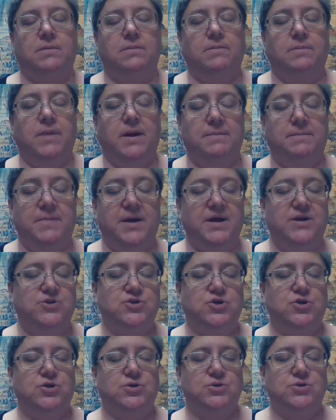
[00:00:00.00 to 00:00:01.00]
My
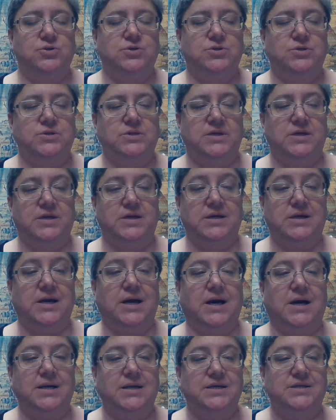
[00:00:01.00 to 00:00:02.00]
major in
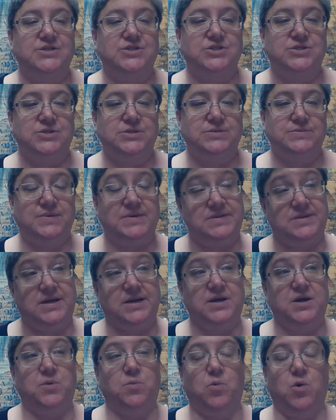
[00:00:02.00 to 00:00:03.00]
college, my
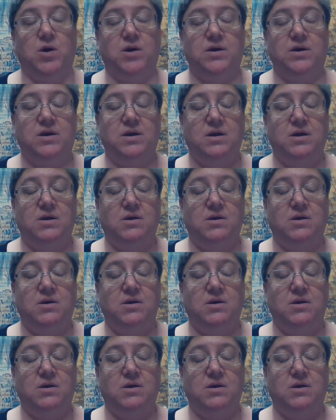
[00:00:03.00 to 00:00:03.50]
second one,